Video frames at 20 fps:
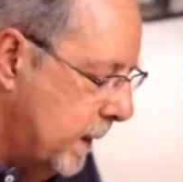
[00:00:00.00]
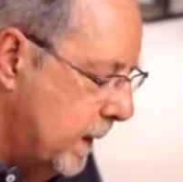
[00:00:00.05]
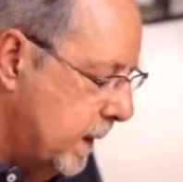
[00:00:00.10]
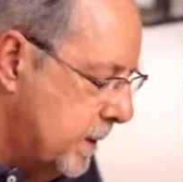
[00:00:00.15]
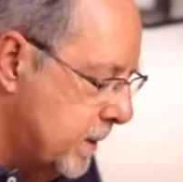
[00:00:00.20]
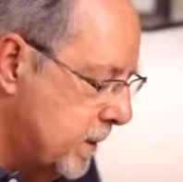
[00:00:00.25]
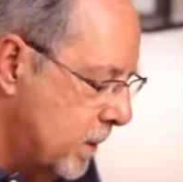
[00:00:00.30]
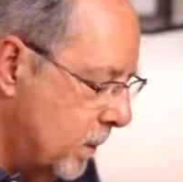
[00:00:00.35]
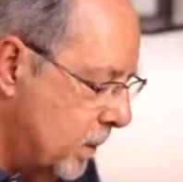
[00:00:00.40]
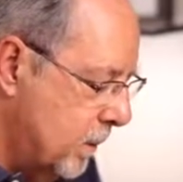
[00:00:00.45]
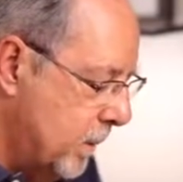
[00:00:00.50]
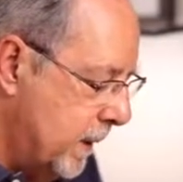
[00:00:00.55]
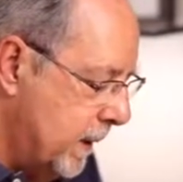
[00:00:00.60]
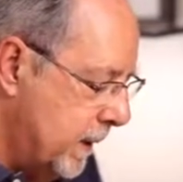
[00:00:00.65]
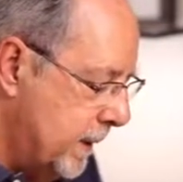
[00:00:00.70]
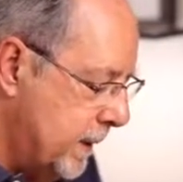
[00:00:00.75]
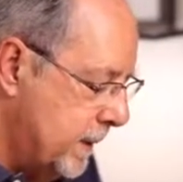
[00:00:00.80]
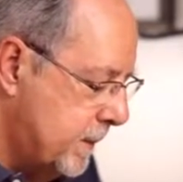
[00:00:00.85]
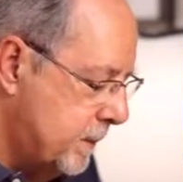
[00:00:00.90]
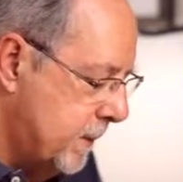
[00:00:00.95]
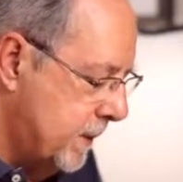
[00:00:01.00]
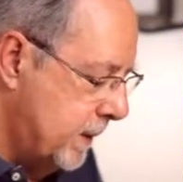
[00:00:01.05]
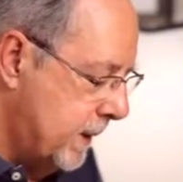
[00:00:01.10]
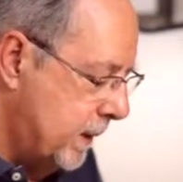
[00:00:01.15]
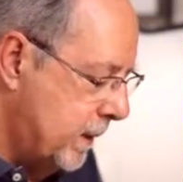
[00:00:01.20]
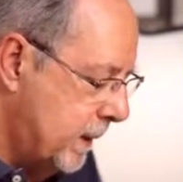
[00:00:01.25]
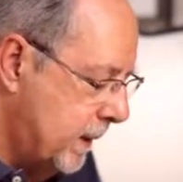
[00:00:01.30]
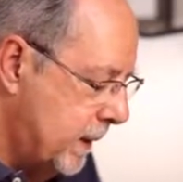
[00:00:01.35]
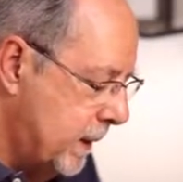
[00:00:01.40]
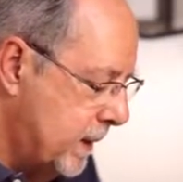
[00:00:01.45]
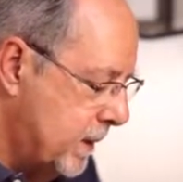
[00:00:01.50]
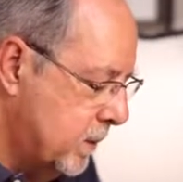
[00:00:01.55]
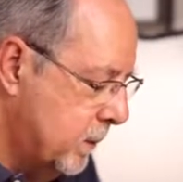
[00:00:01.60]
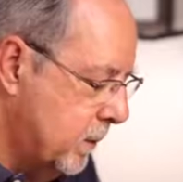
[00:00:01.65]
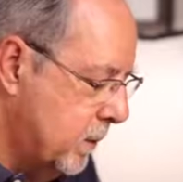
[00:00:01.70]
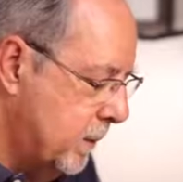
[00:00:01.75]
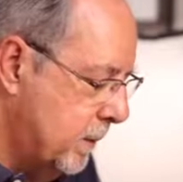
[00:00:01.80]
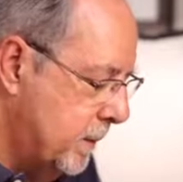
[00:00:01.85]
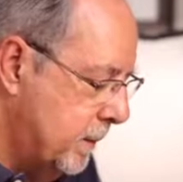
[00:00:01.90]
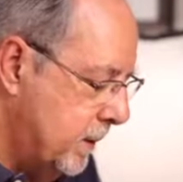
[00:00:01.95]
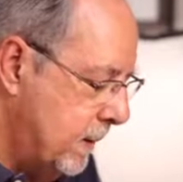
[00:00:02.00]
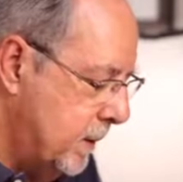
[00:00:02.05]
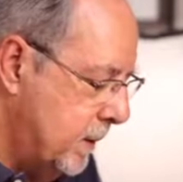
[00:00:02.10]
So in this particular case, we're going to be